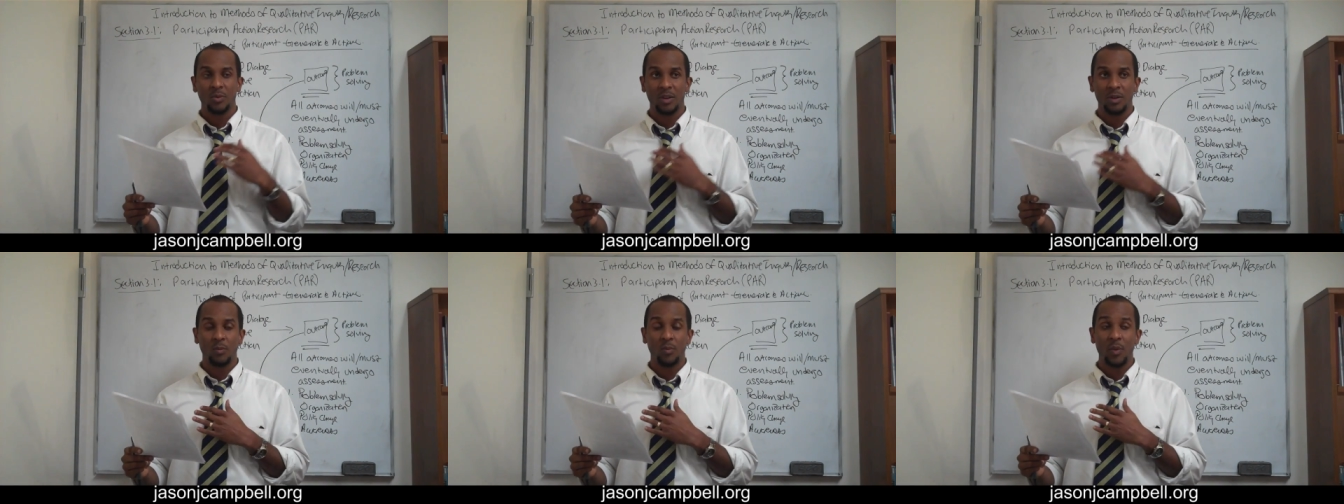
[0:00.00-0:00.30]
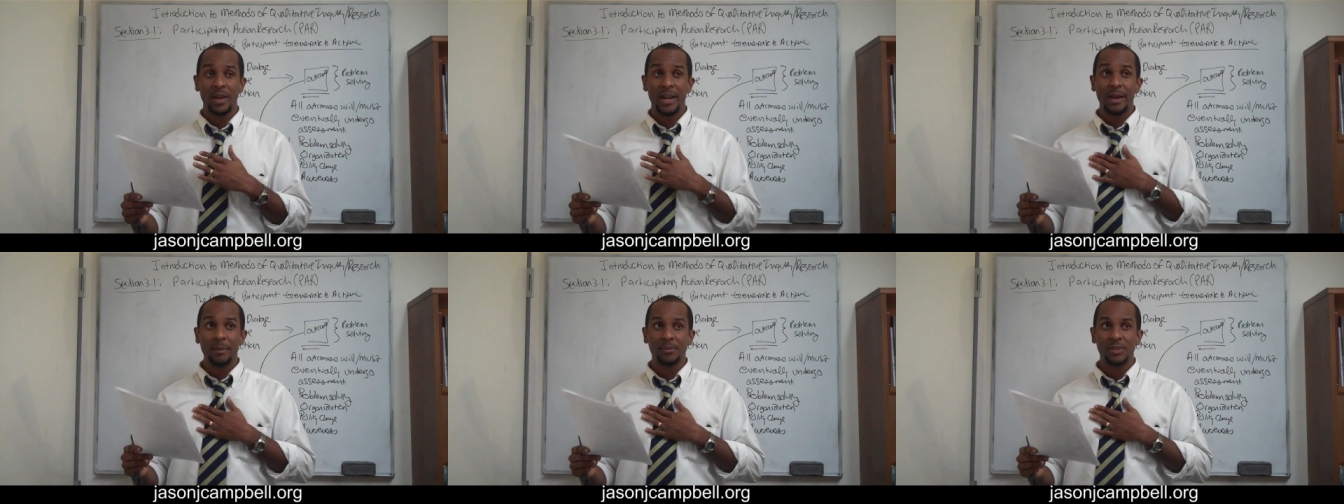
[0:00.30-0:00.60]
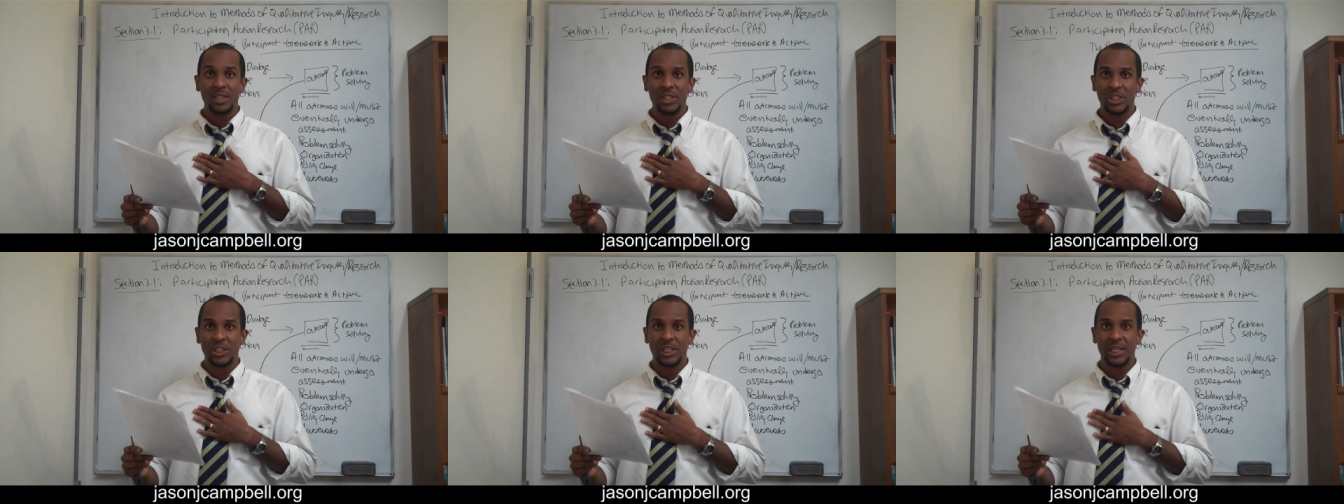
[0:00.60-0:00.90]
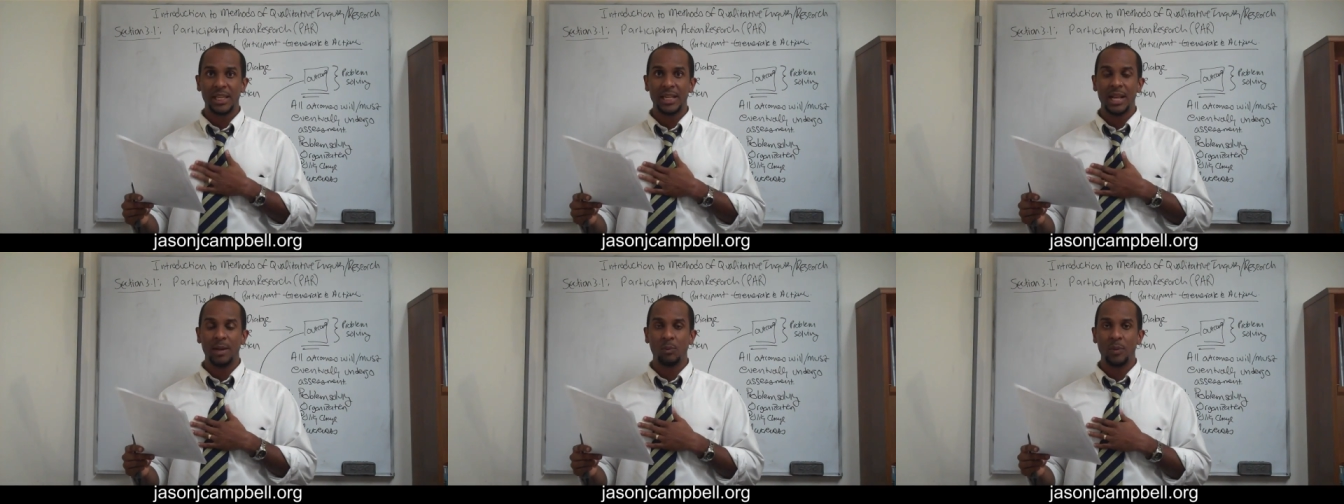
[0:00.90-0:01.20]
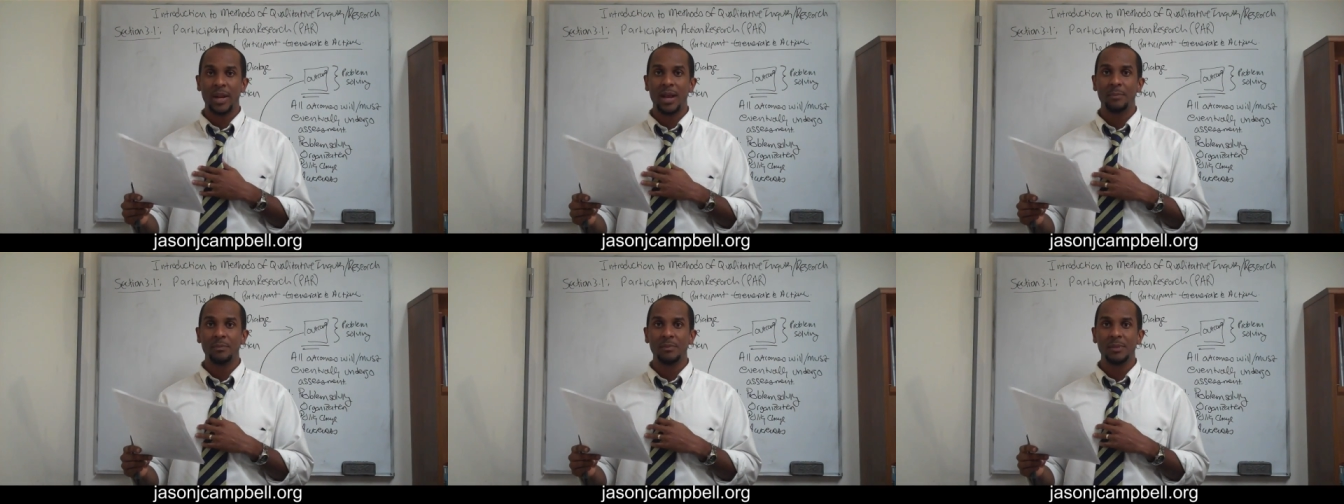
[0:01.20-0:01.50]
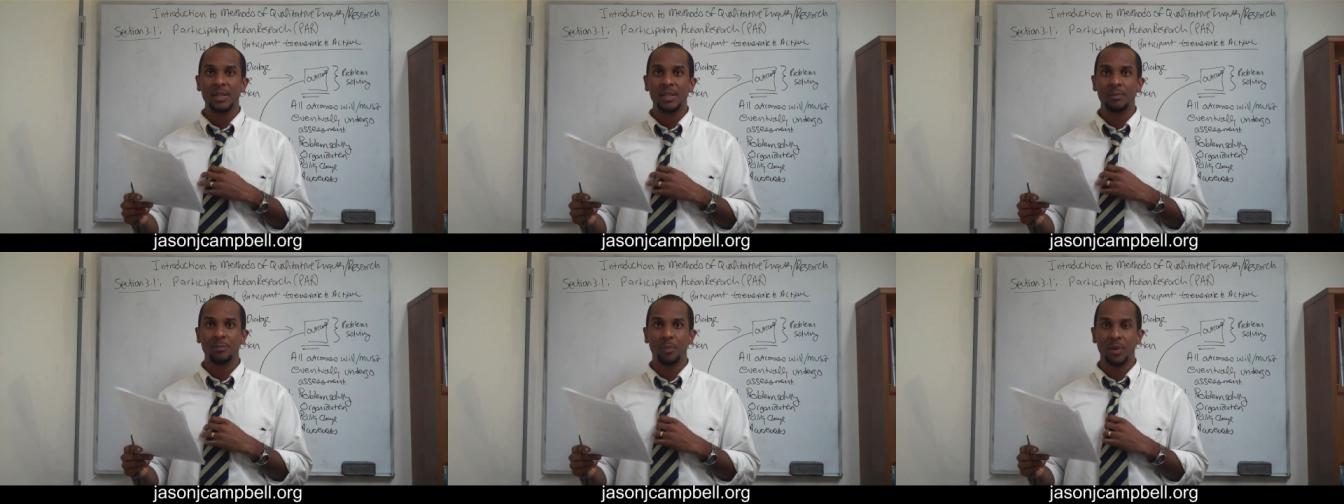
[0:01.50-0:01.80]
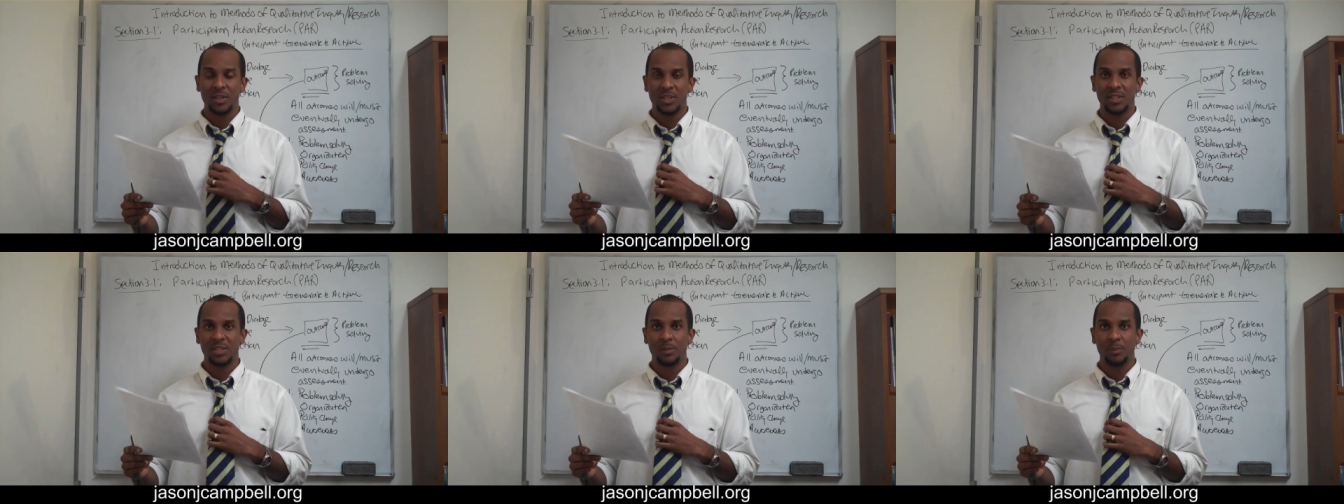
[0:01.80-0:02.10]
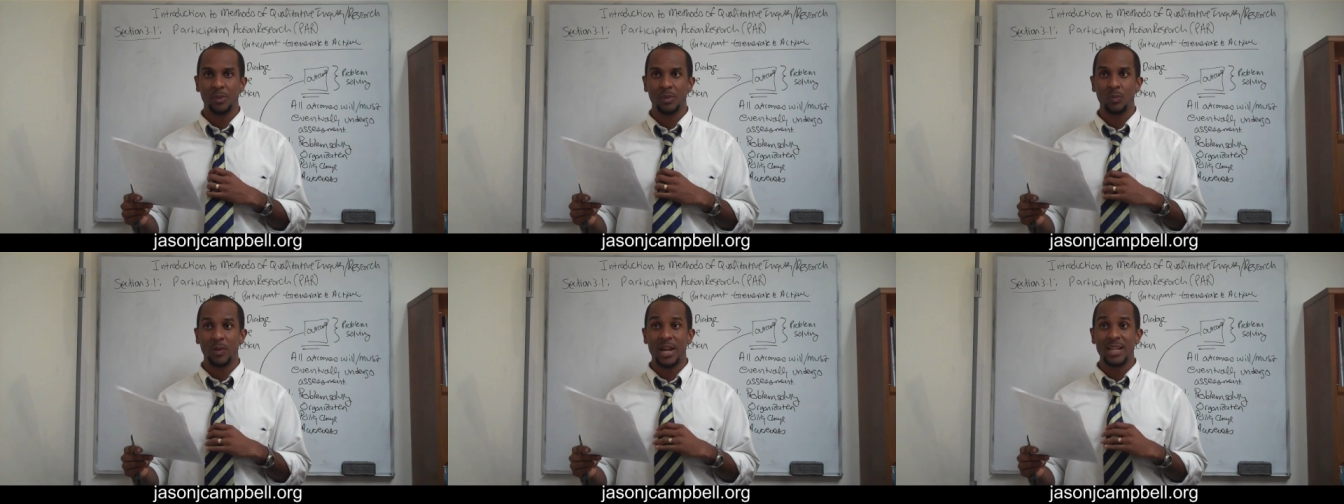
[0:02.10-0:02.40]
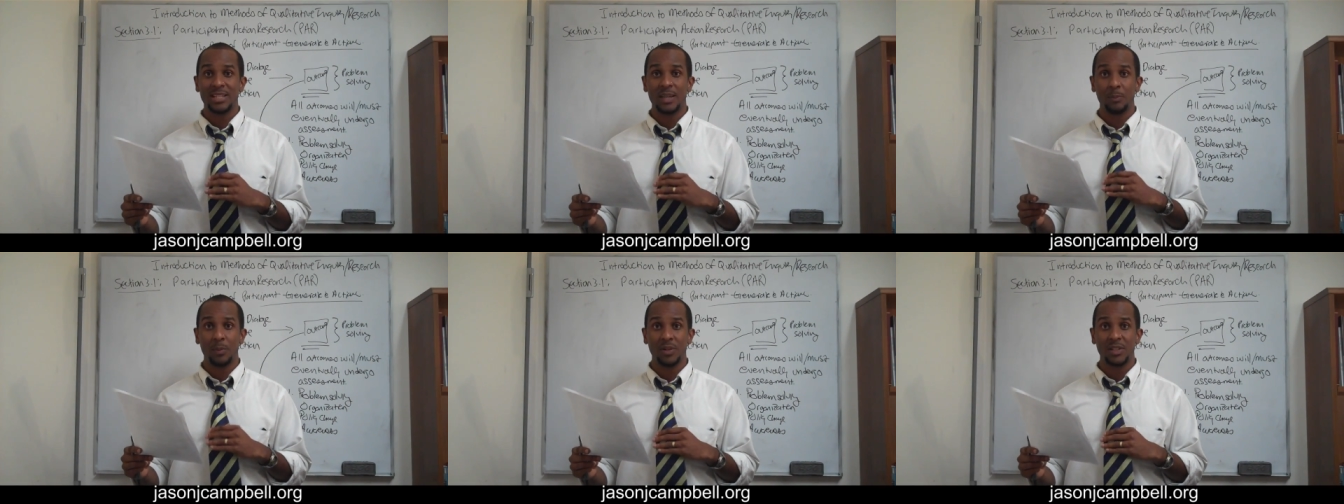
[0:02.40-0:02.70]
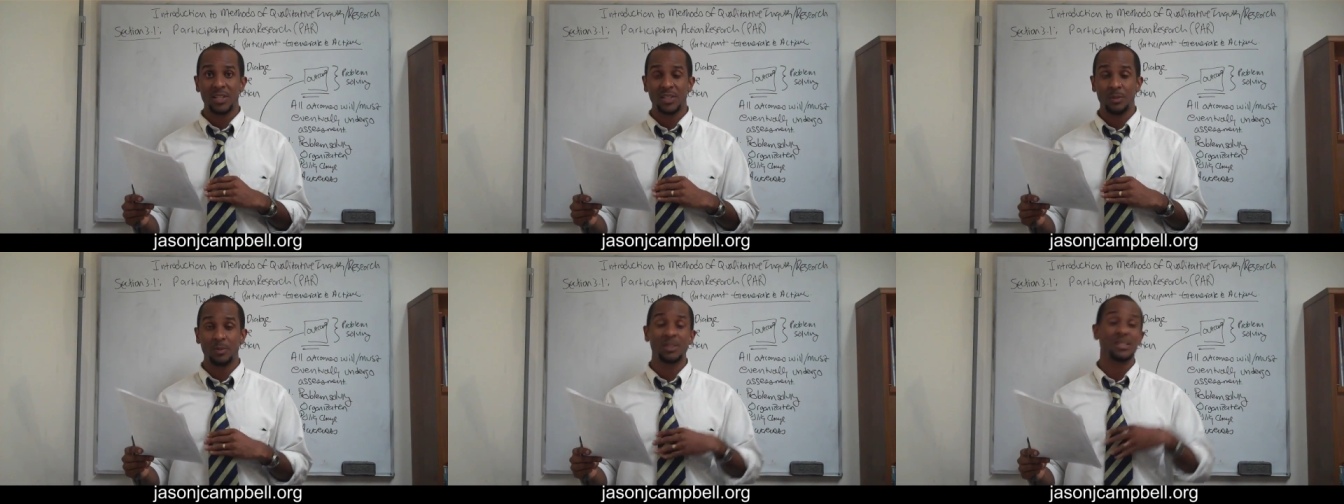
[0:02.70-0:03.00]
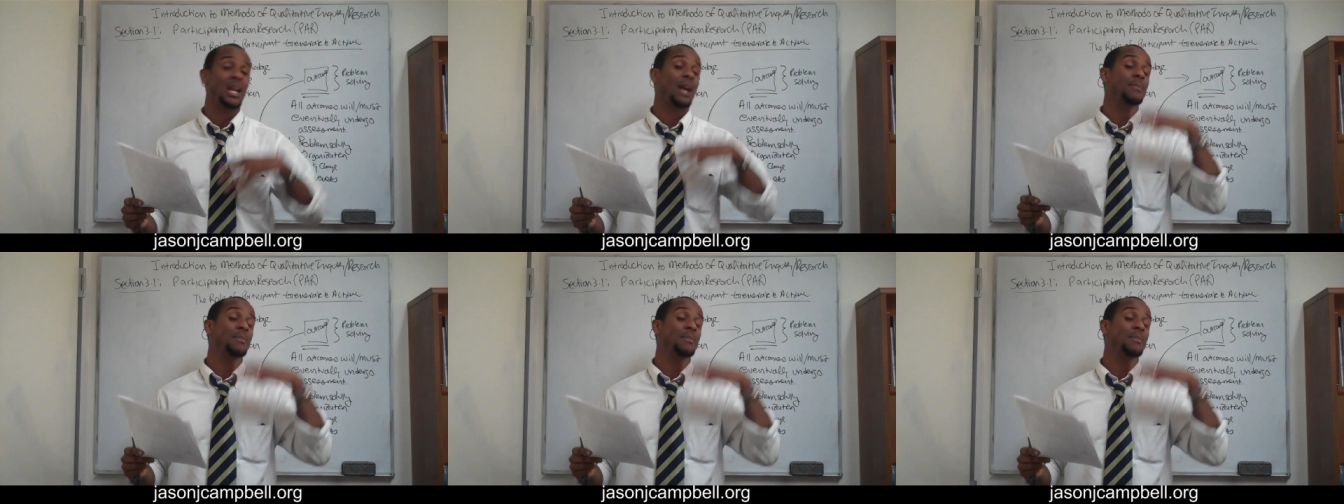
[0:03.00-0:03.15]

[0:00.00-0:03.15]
When I'm teaching it, when I mean participant, when I say participants,